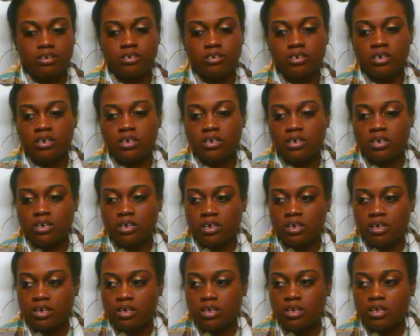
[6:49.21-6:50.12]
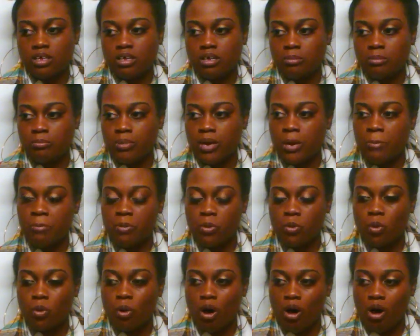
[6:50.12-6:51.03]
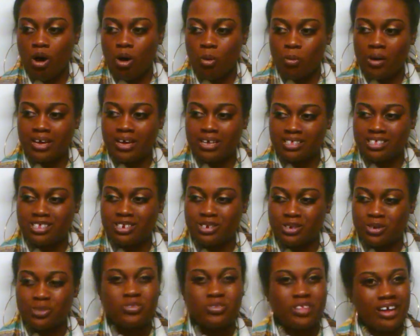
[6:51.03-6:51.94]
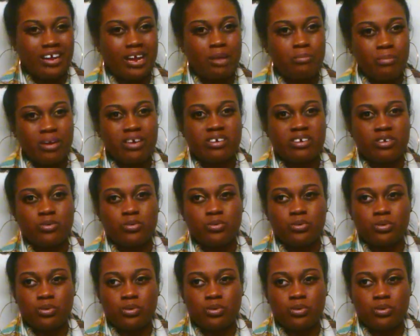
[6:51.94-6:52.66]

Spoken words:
And people always do that. They make